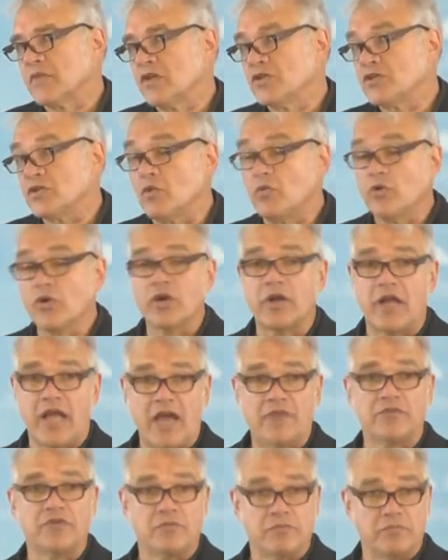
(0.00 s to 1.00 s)
So we're going to
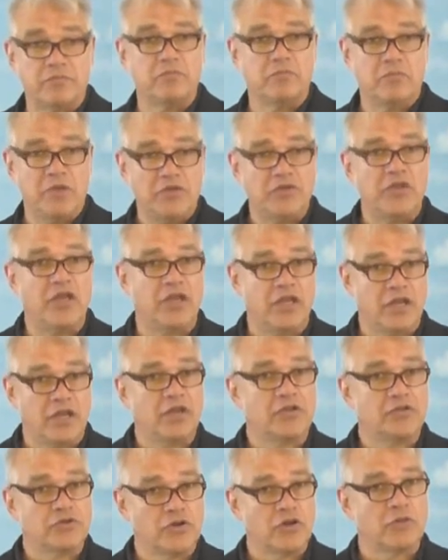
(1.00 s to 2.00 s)
have to be
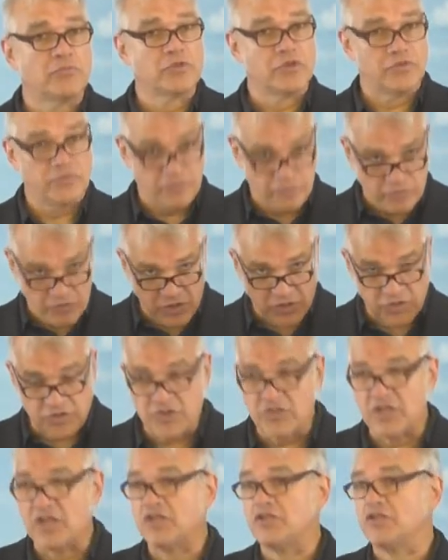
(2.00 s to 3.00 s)
thinking in terms of
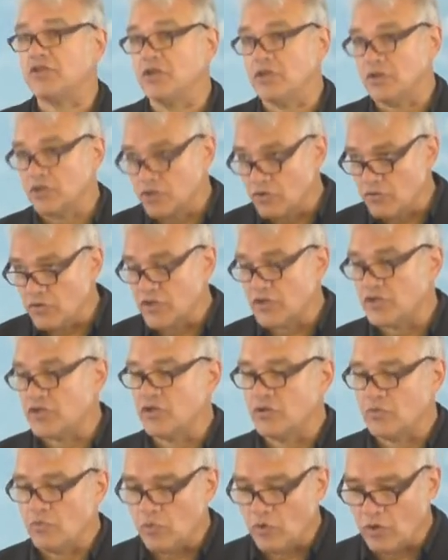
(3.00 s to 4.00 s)
consistent
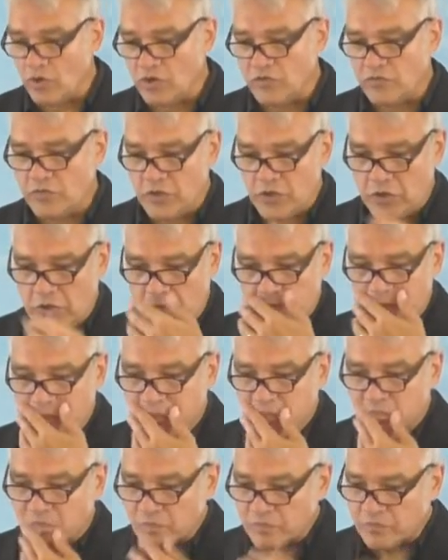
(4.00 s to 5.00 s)
Christian worldview.
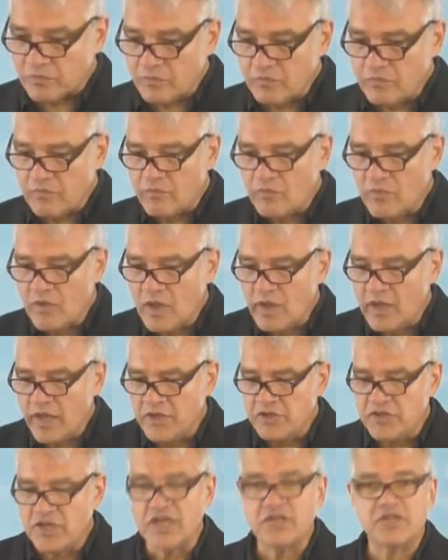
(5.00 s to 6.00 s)

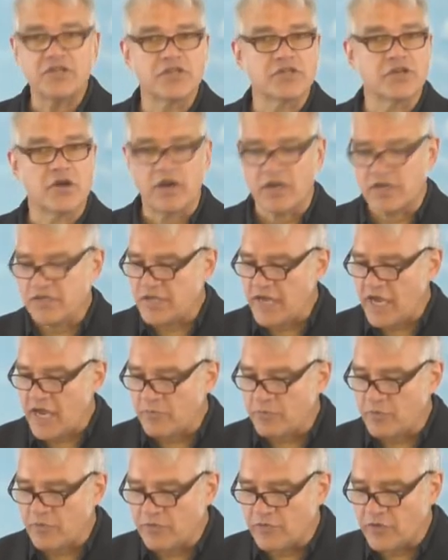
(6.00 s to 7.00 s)
And just as our
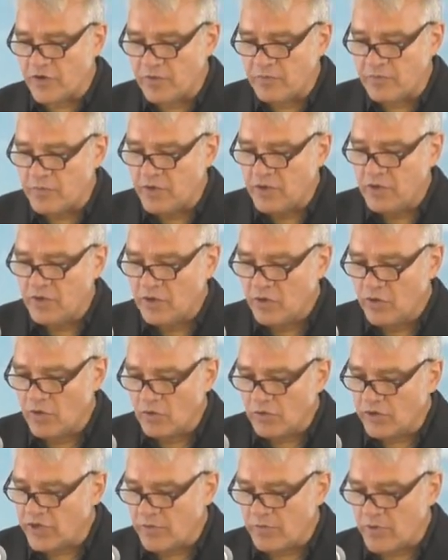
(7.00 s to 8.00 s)
example from
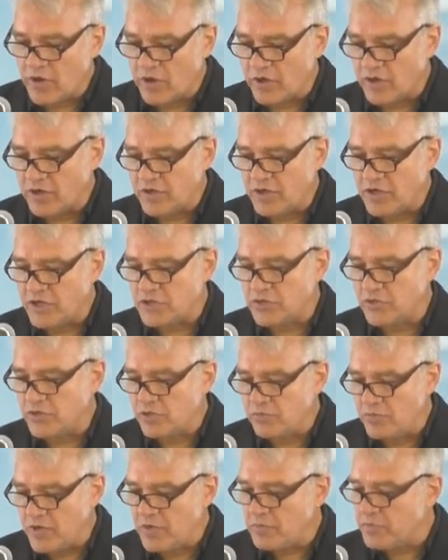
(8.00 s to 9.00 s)
early American history,
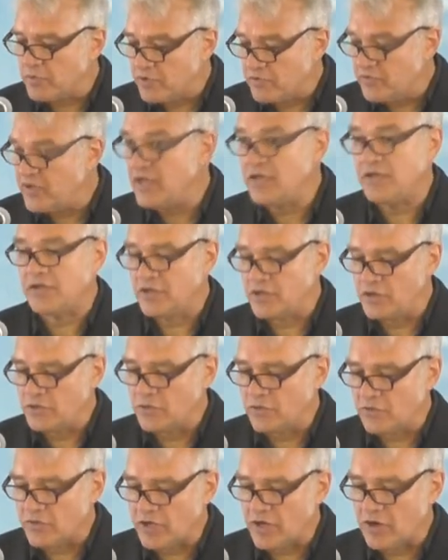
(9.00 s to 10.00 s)
the people of Edenton,
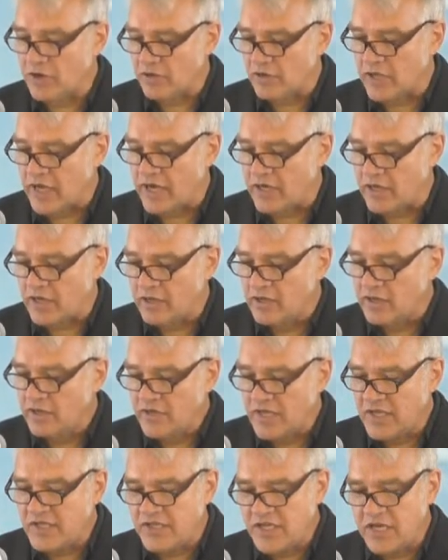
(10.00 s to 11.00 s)
North Carolina,
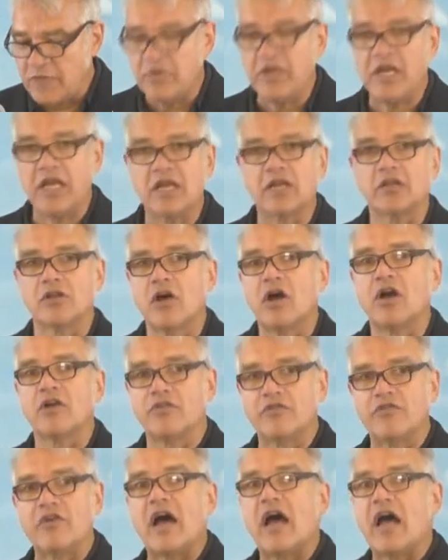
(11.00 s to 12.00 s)
they seem to get along
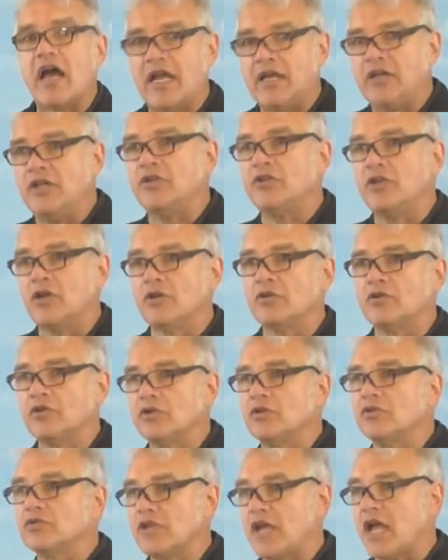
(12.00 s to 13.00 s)
fine in their
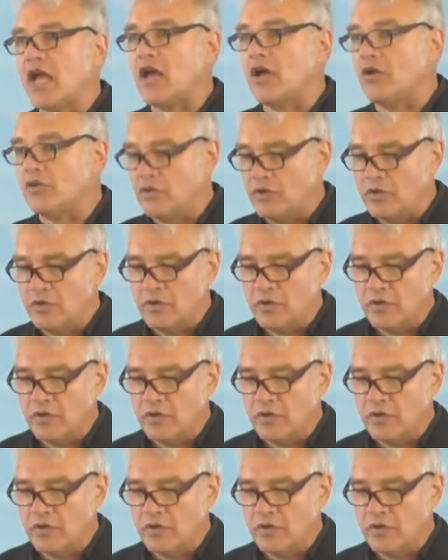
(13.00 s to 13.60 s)
little town